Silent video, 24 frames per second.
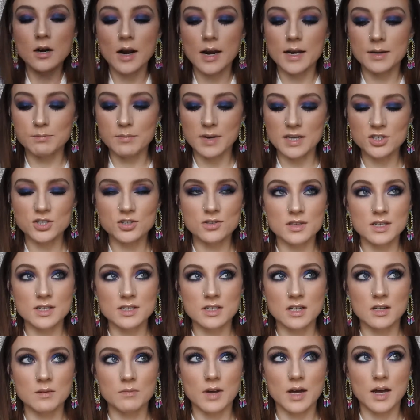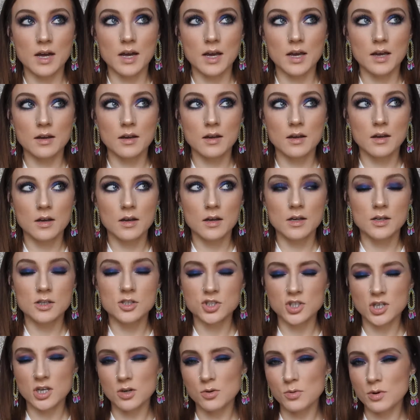I mentioned this in my
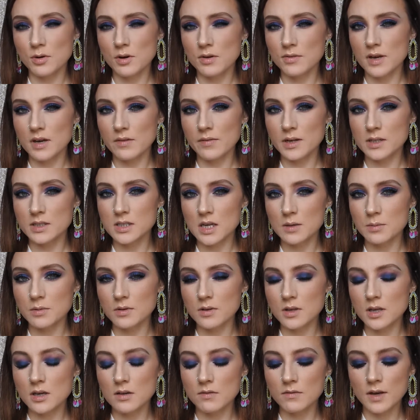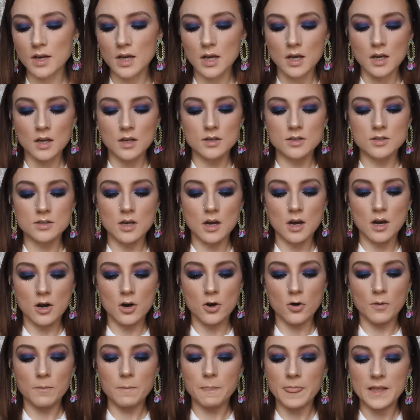January favorites, I believe.
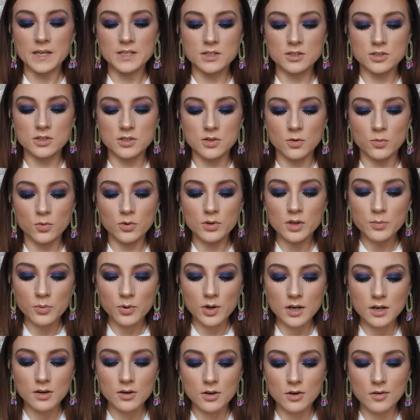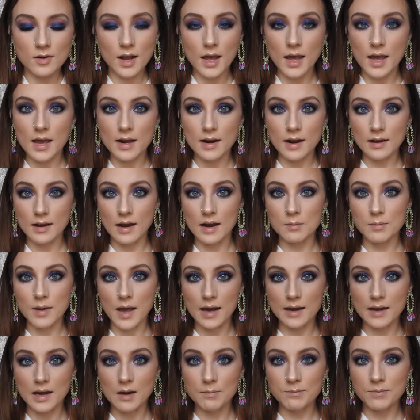So this is just a really pretty nude, and I got a
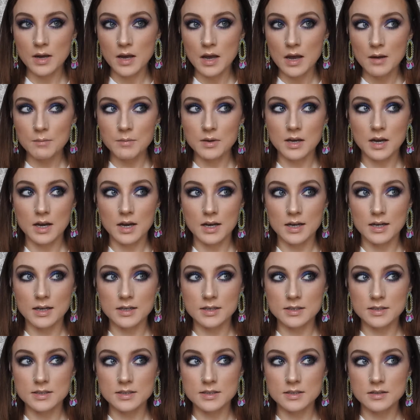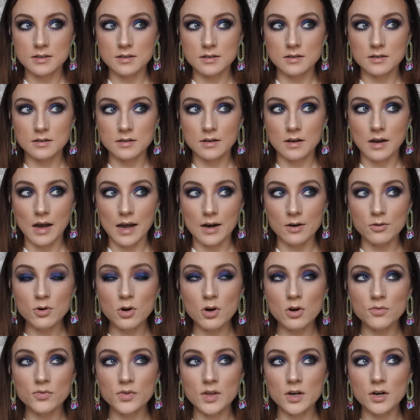backup because I don't
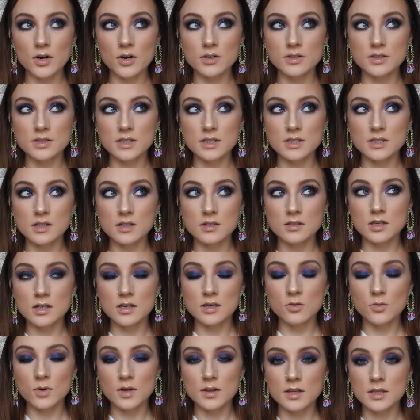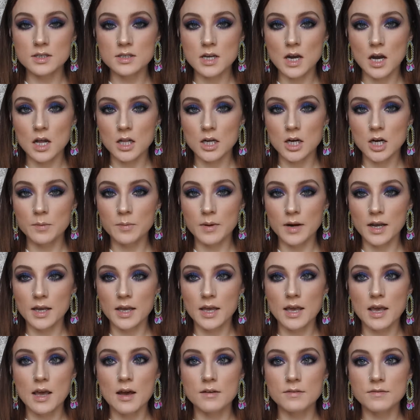know if they're discontinuing this color, but I
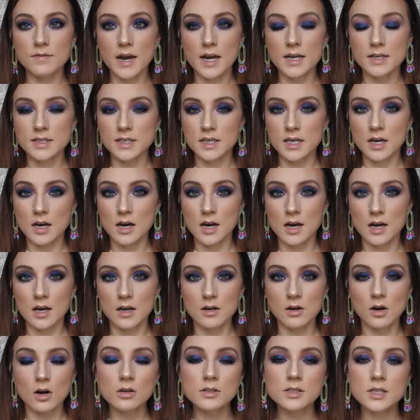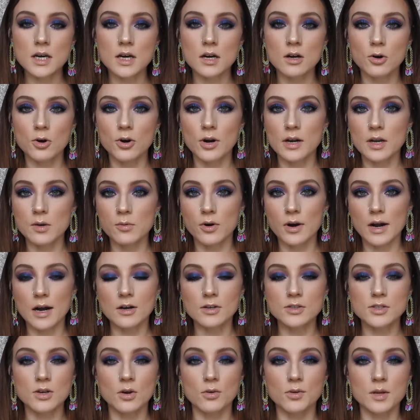can't find it on Ulta or anywhere
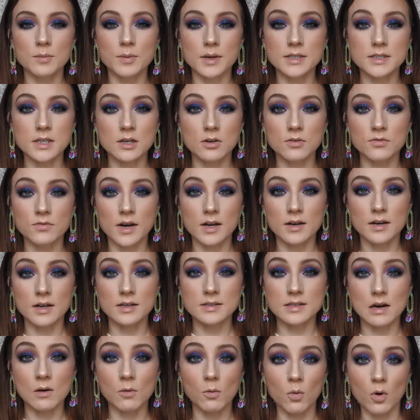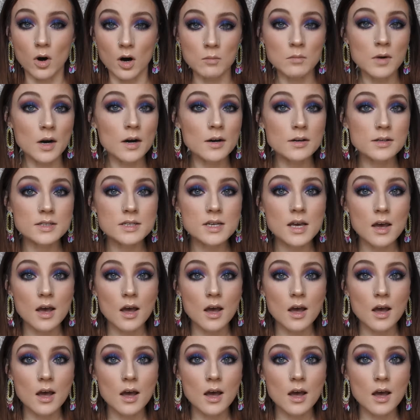else. The only place I could find it is at Walmart.